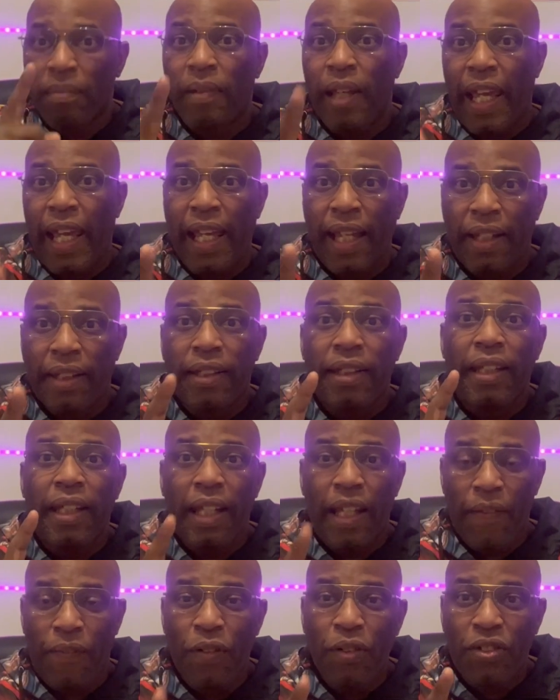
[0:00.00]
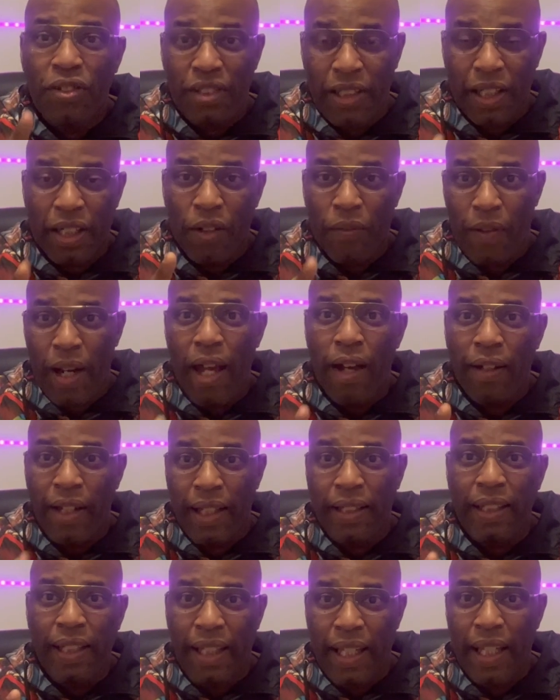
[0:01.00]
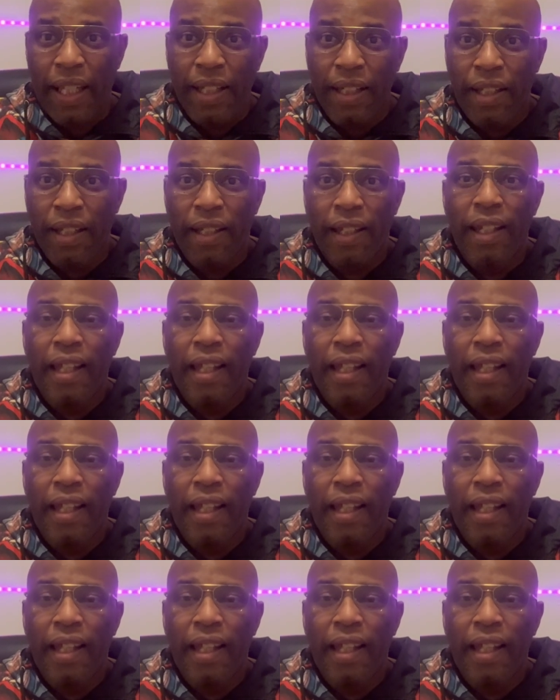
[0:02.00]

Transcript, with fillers: And if you stick around at the end,